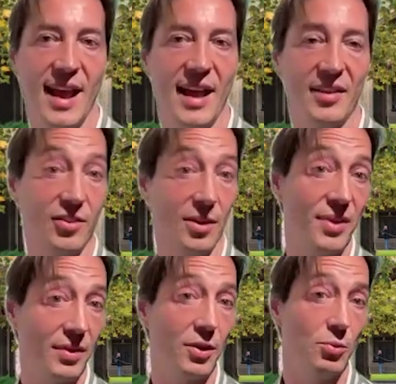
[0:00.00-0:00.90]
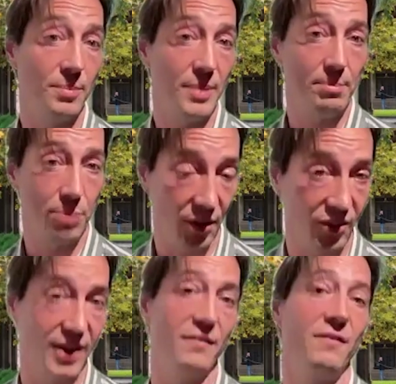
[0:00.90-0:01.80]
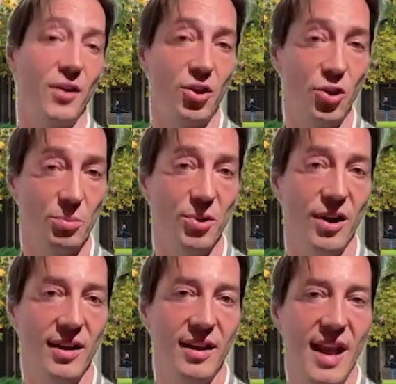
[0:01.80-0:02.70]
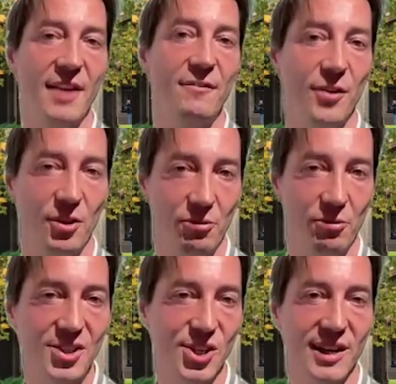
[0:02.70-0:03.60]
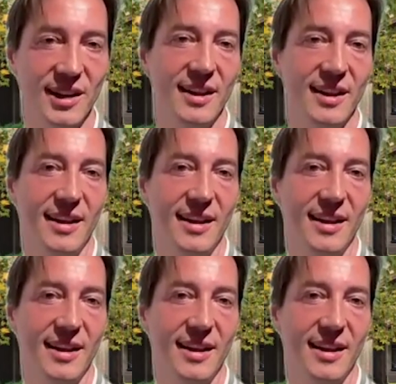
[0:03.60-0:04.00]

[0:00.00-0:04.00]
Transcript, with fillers: as something that would be positive for Cuba and for the region.